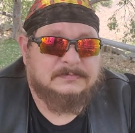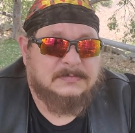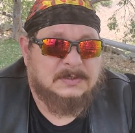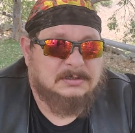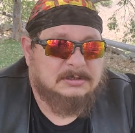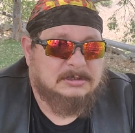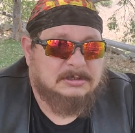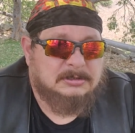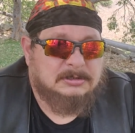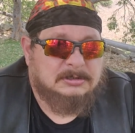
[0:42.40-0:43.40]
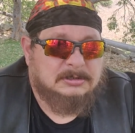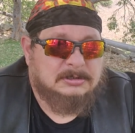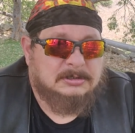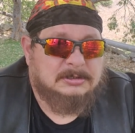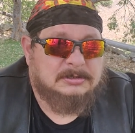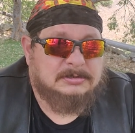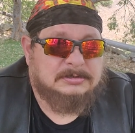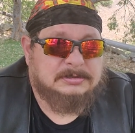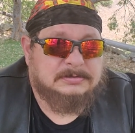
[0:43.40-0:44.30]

(silence)